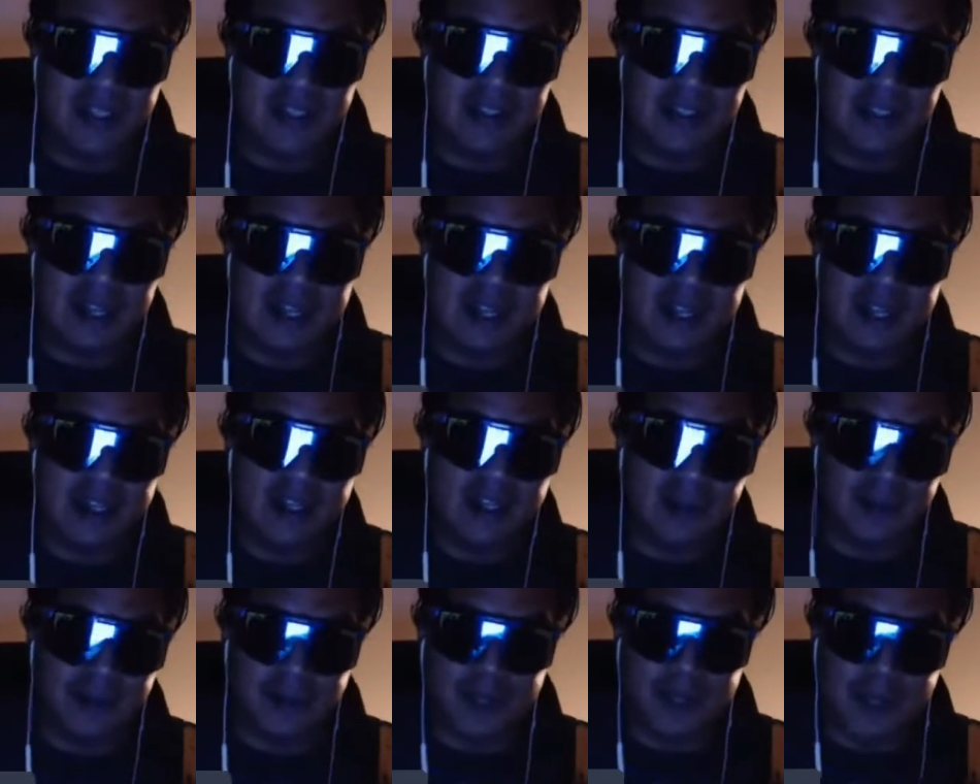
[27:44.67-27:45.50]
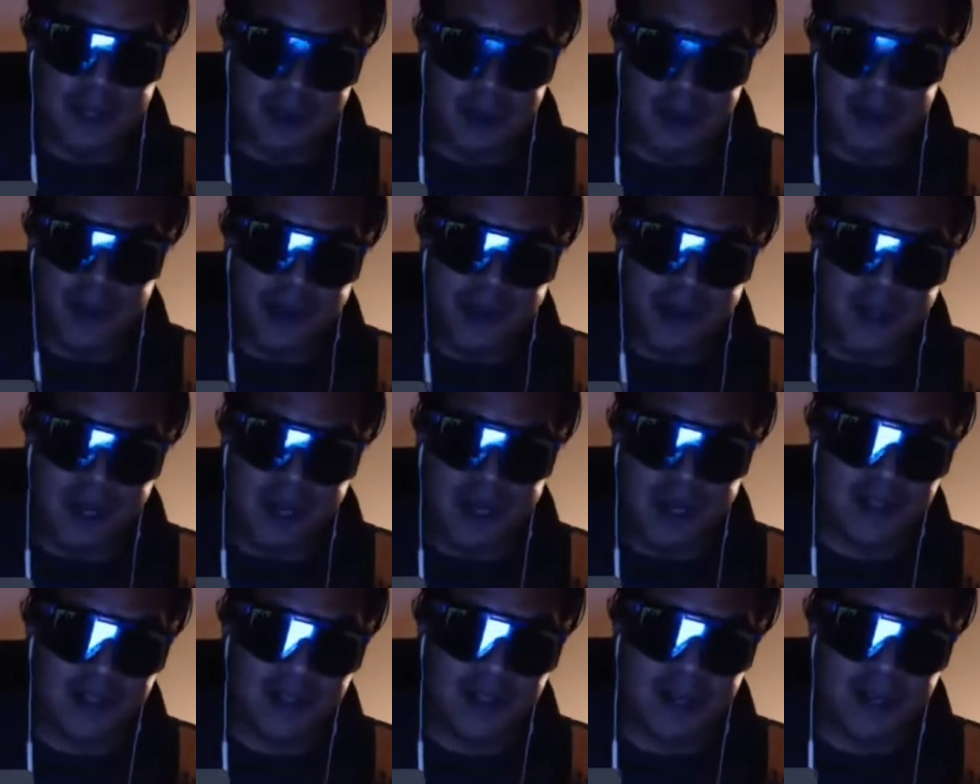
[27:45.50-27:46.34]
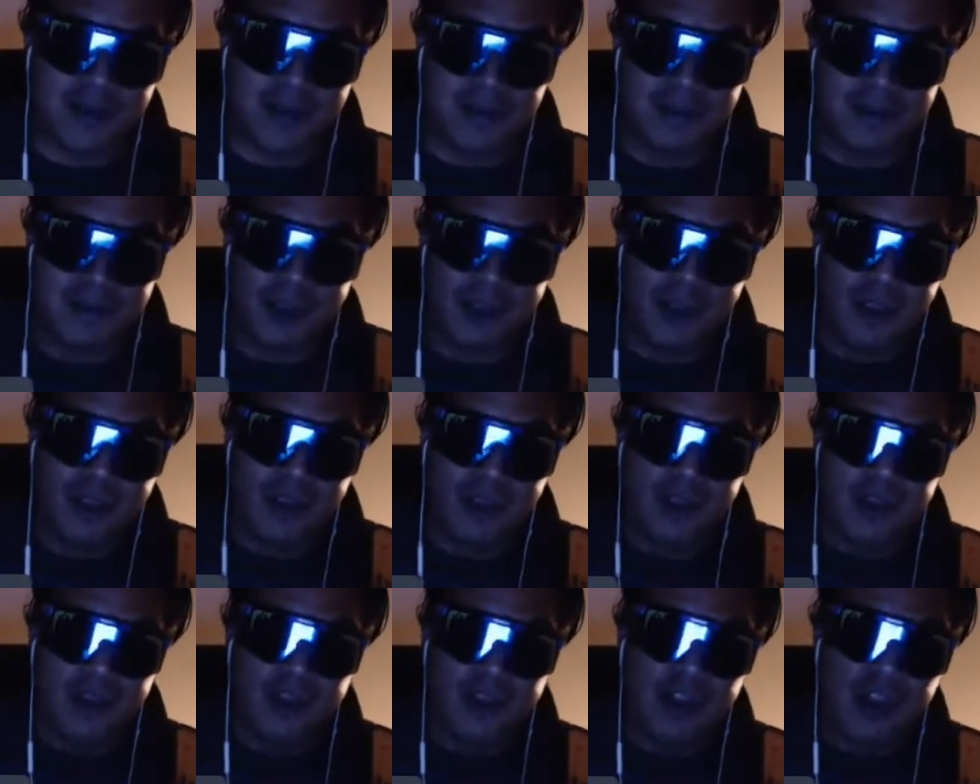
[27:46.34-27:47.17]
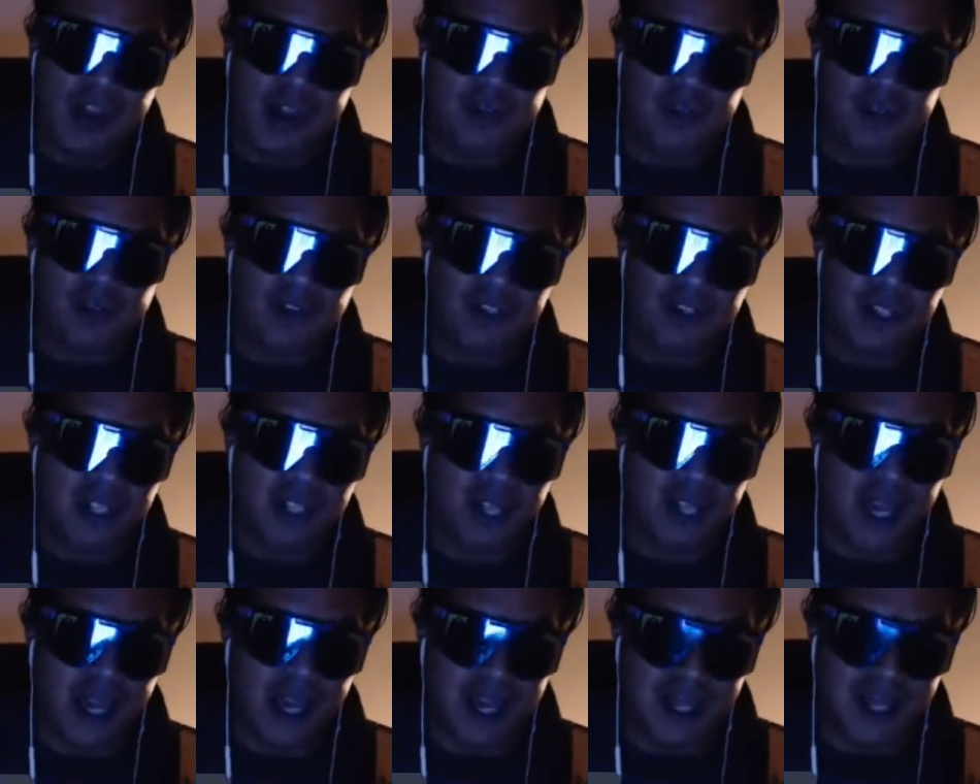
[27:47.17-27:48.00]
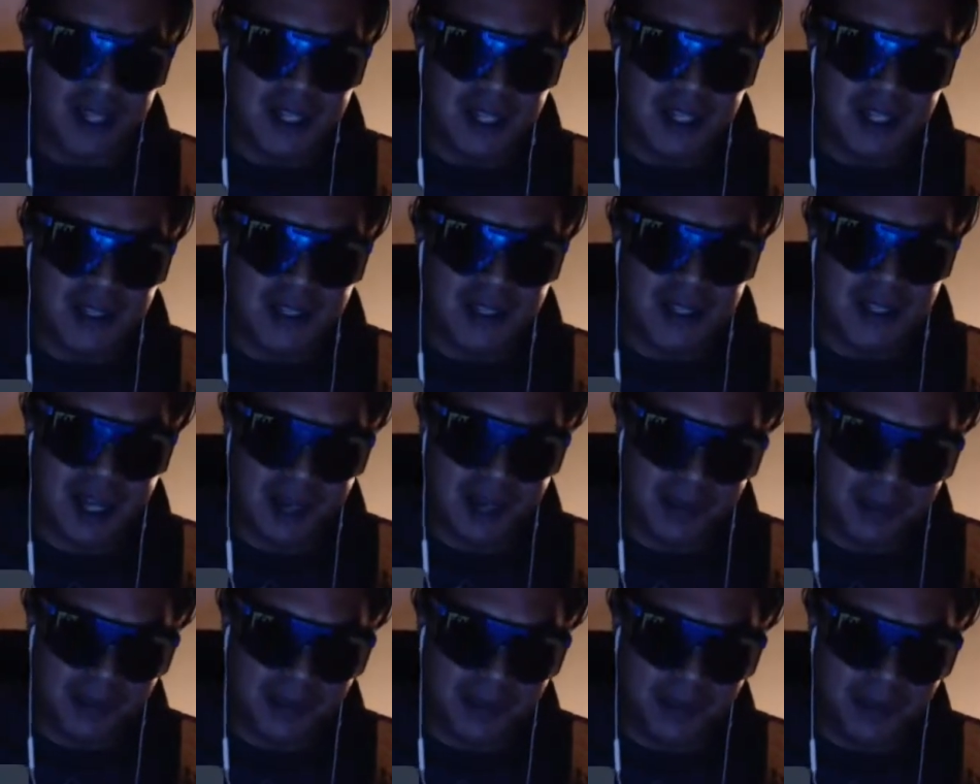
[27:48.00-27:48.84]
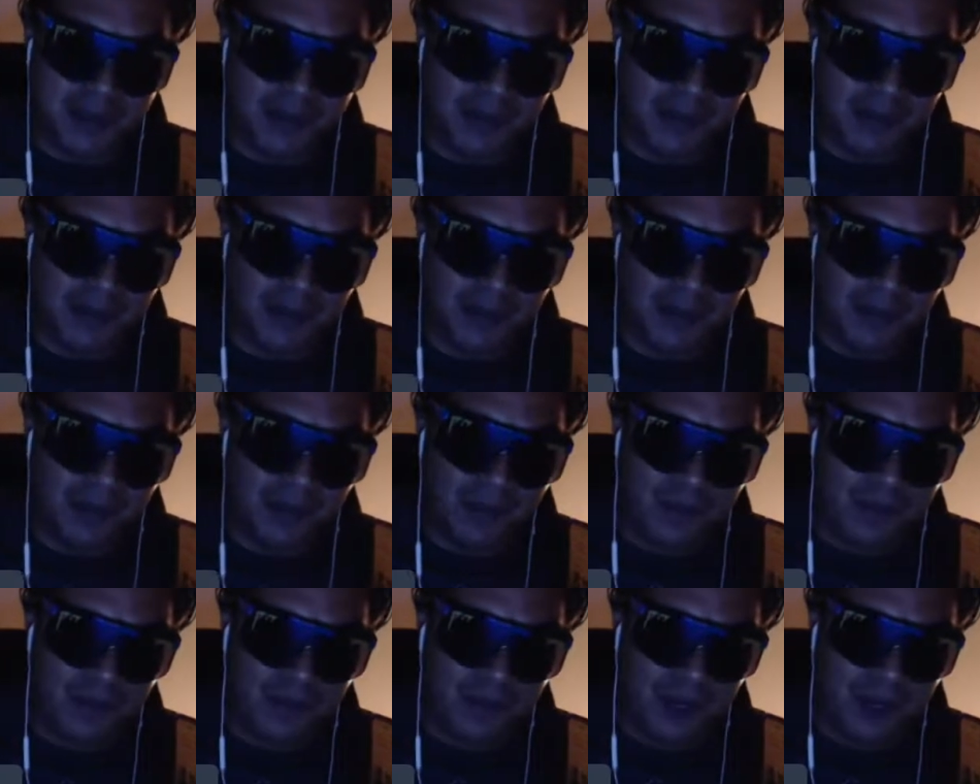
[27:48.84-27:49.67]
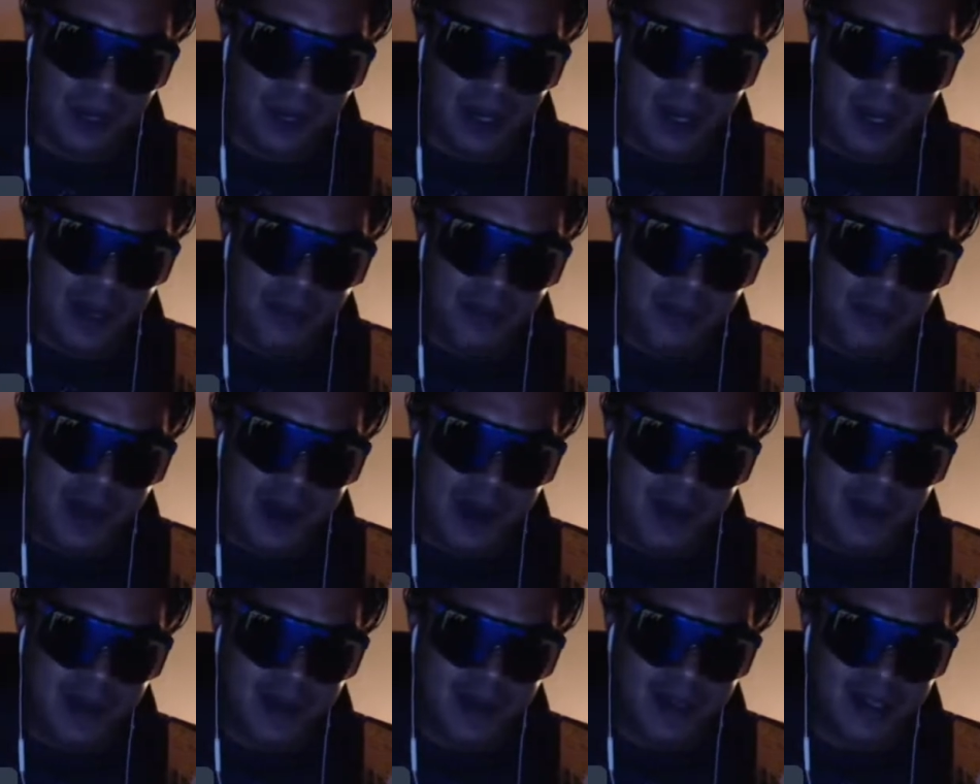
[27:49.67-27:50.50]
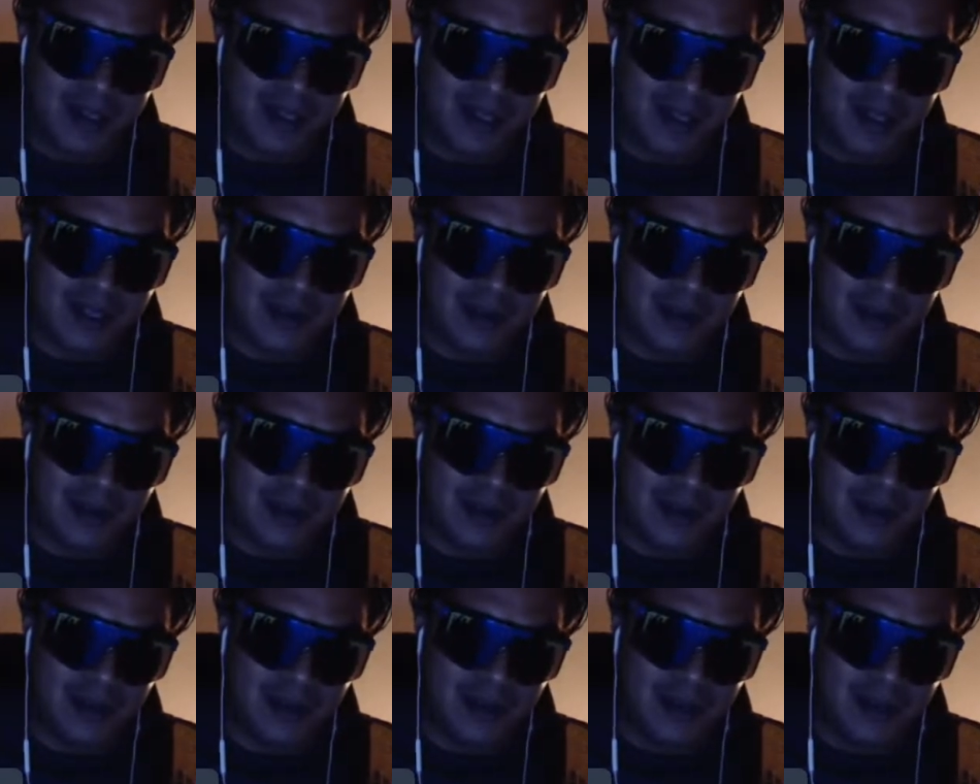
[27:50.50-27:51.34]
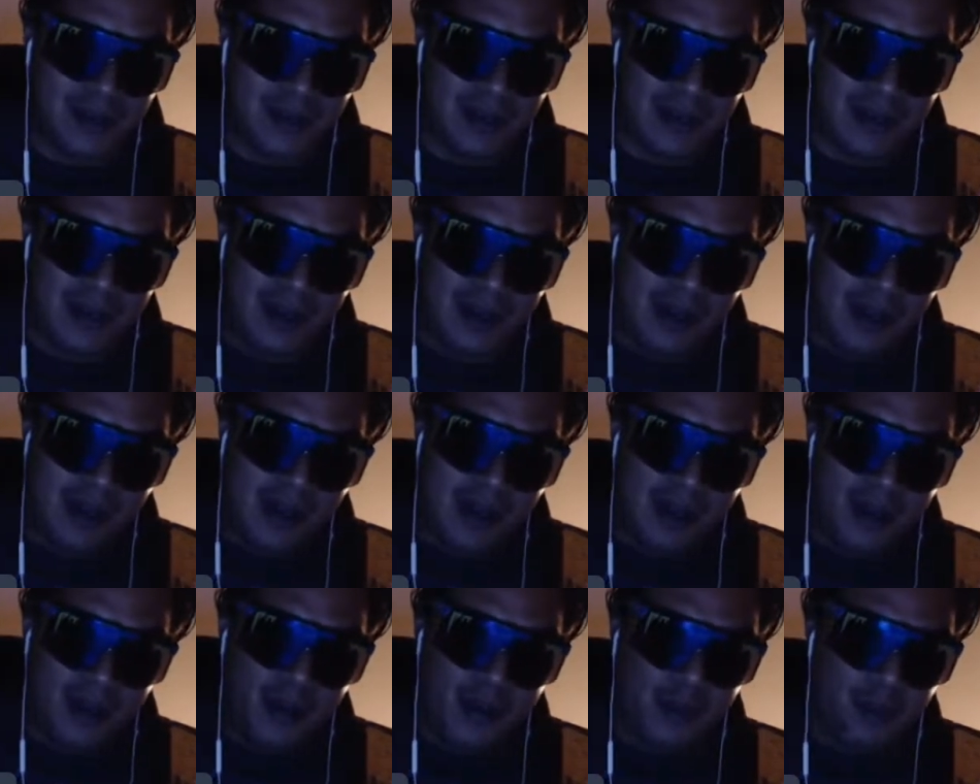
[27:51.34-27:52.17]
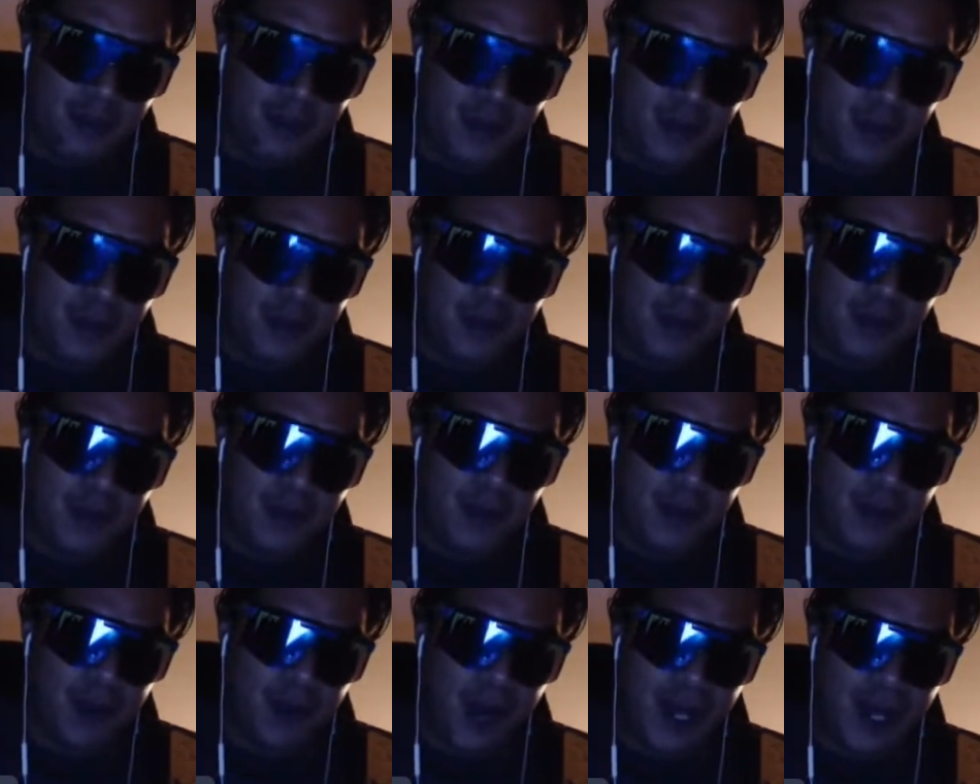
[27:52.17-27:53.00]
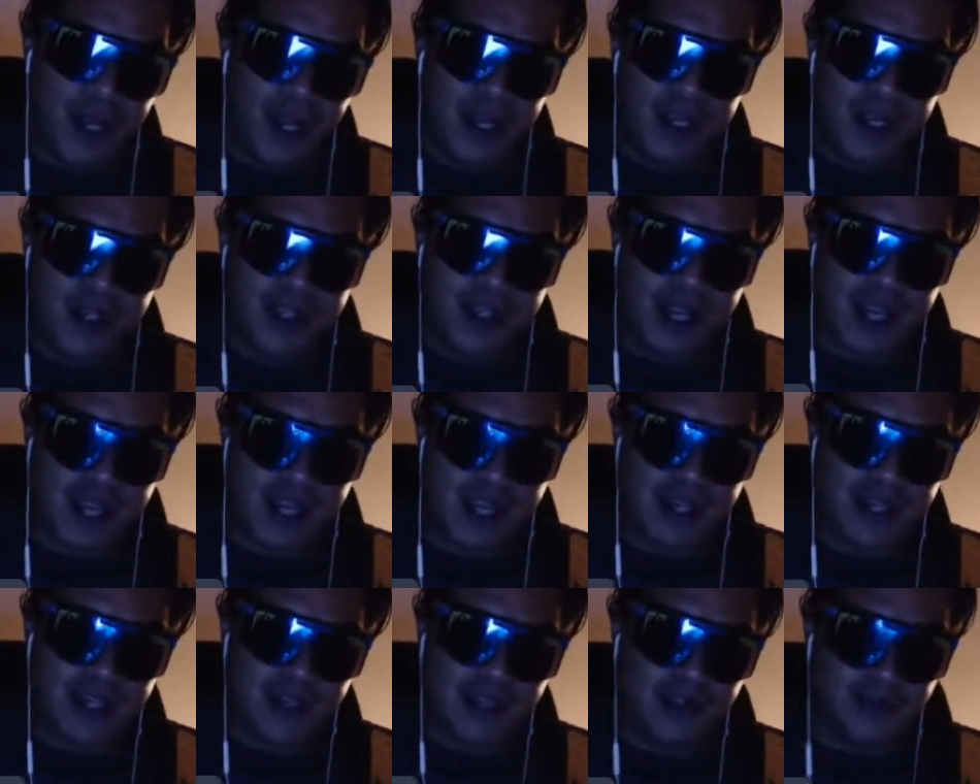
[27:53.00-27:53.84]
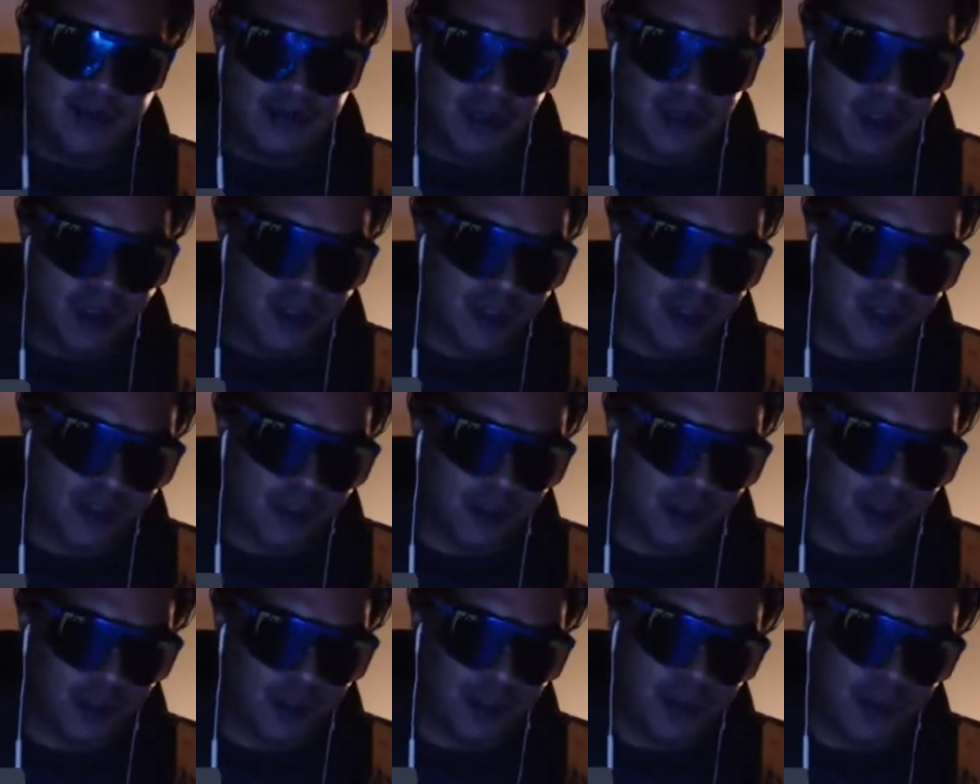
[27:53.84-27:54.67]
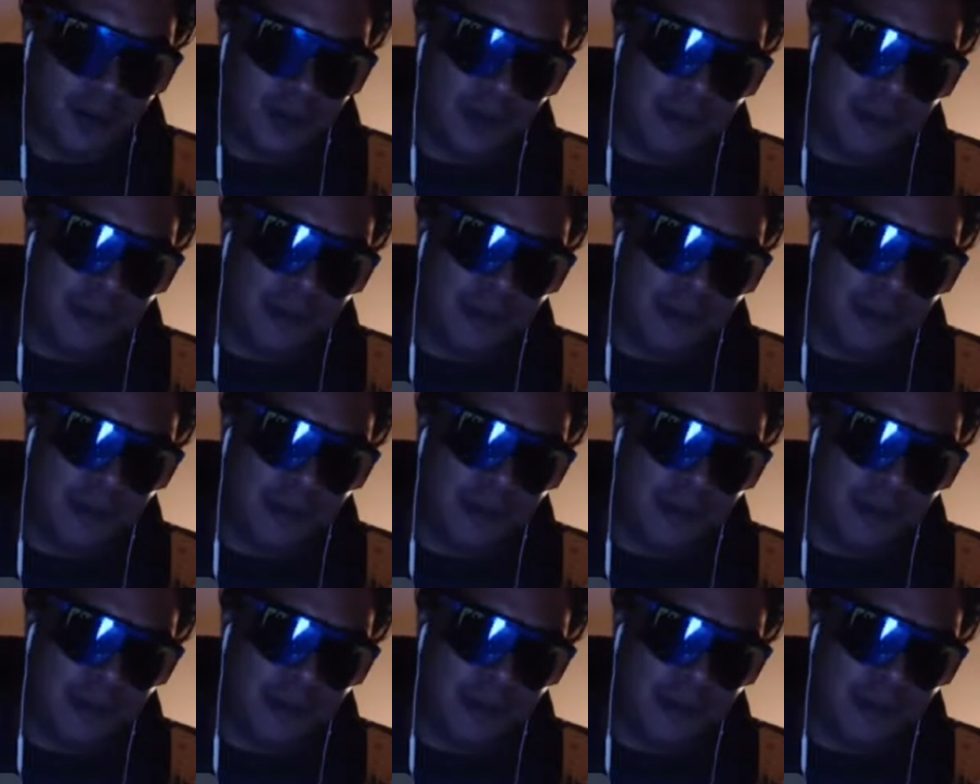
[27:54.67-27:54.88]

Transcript: They need WWE guys now. You got Christian Cage as a champion in Impact Wrestling. You bring Bray Wyatt, Titan, Braun Strowman.